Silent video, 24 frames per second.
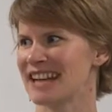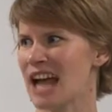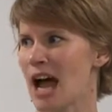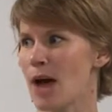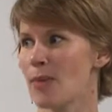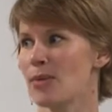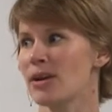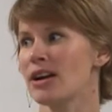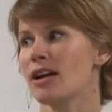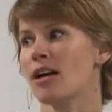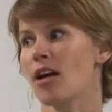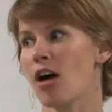
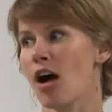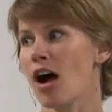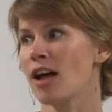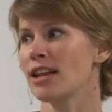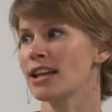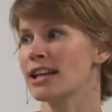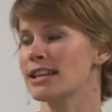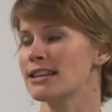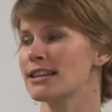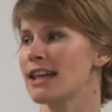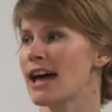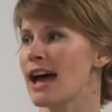I'm going to
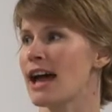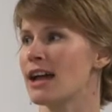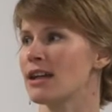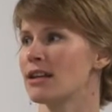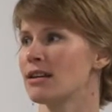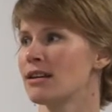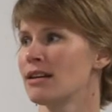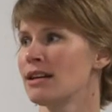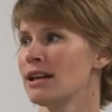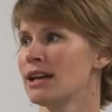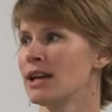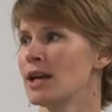call it that
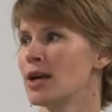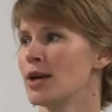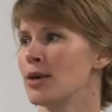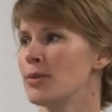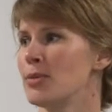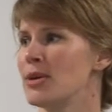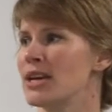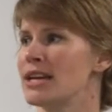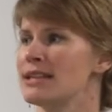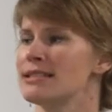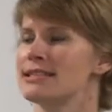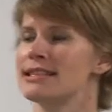
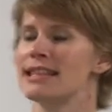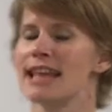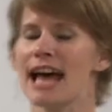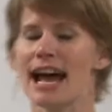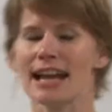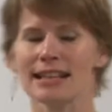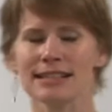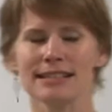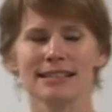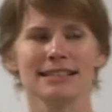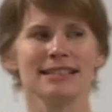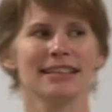because
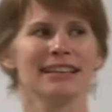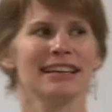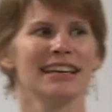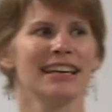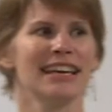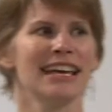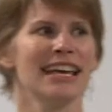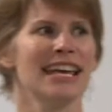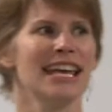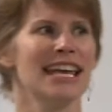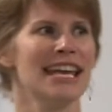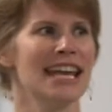that's,
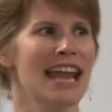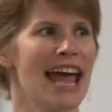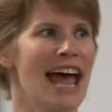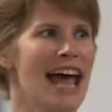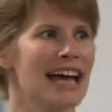in